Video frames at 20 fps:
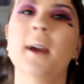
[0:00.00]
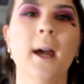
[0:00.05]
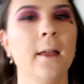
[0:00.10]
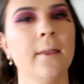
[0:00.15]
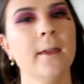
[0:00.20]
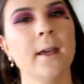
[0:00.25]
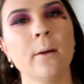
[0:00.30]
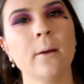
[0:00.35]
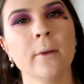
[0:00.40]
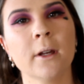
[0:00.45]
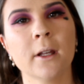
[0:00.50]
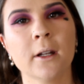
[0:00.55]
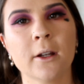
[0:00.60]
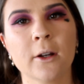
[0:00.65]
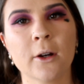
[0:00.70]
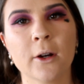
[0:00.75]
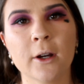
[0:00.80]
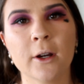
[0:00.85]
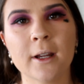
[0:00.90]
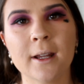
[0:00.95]
Then we're going to
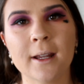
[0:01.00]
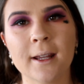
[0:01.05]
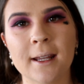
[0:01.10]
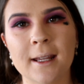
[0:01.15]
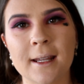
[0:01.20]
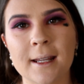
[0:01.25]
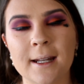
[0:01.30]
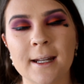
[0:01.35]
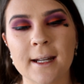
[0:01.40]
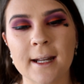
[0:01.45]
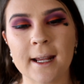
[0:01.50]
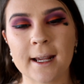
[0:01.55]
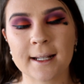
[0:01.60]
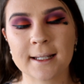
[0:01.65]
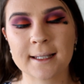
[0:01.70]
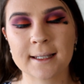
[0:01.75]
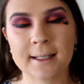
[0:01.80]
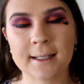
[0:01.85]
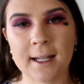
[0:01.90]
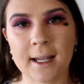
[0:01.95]
go in
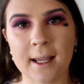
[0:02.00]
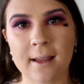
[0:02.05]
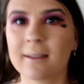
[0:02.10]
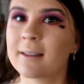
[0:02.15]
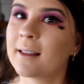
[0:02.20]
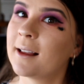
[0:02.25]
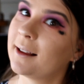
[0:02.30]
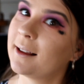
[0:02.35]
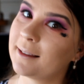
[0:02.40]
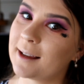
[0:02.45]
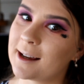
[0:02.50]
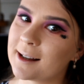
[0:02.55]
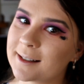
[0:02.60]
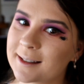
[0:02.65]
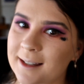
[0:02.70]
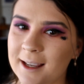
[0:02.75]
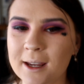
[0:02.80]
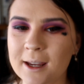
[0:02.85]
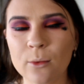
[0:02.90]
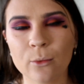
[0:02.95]
next and
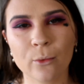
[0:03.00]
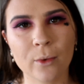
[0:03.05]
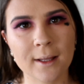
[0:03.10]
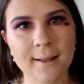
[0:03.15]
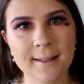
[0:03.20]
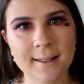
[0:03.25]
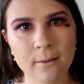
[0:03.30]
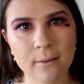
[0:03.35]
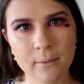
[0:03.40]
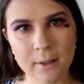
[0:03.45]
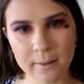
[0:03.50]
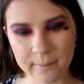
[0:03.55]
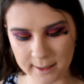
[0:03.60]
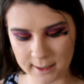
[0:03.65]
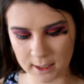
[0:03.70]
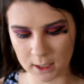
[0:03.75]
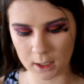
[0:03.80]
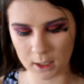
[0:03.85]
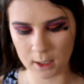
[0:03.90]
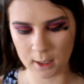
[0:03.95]
lastly with some
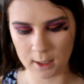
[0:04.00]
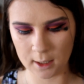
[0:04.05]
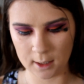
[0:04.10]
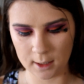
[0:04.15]
lipstick.